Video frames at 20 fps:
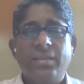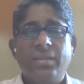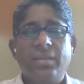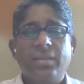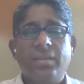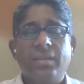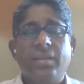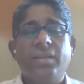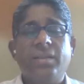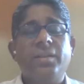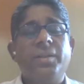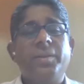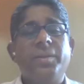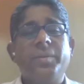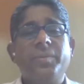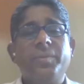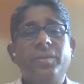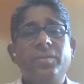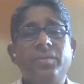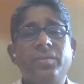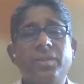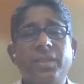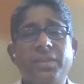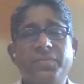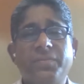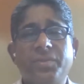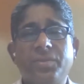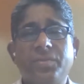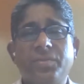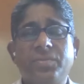you know,
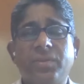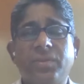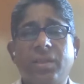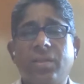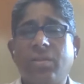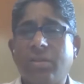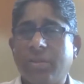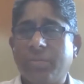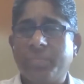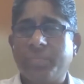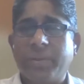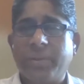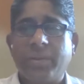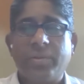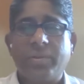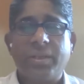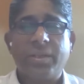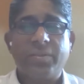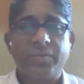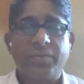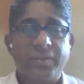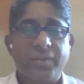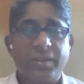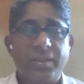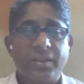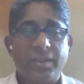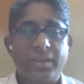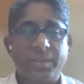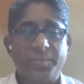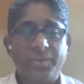gives you a lot of power at your
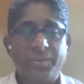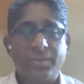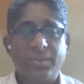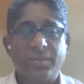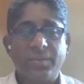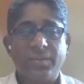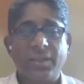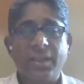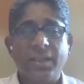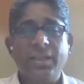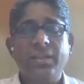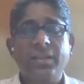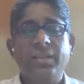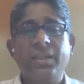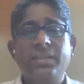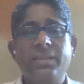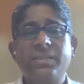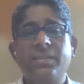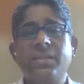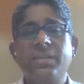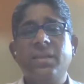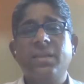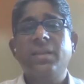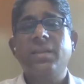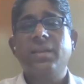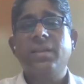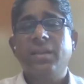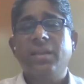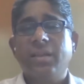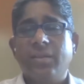fingertips, right? It's
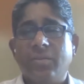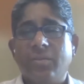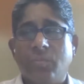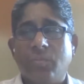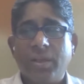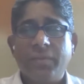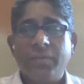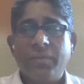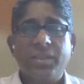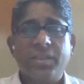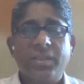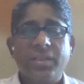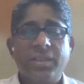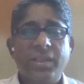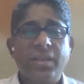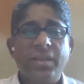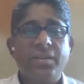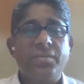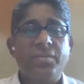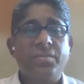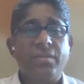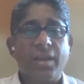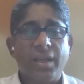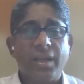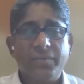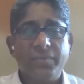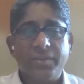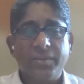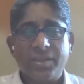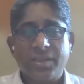one of the key
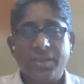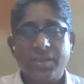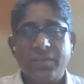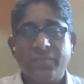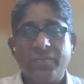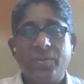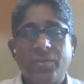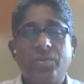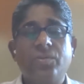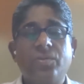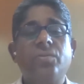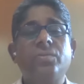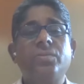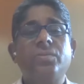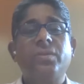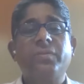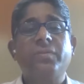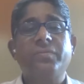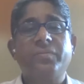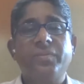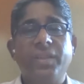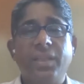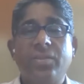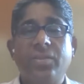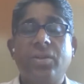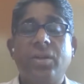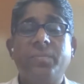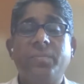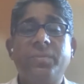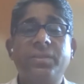drivers for growth of
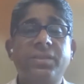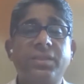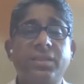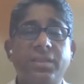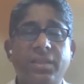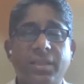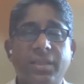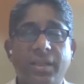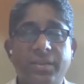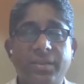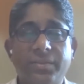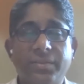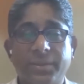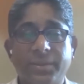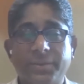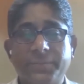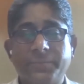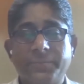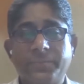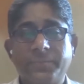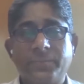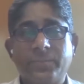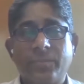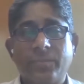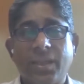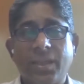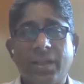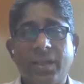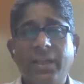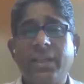e-commerce in the country,
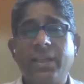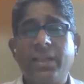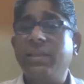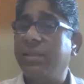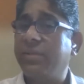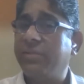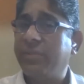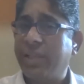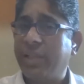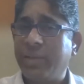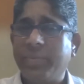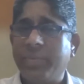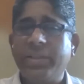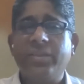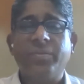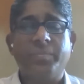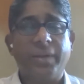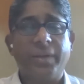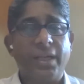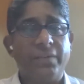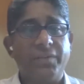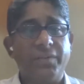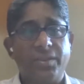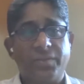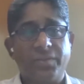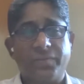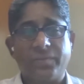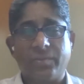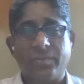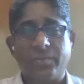right? And the availability of
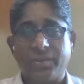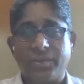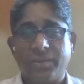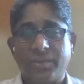bandwidth, of course.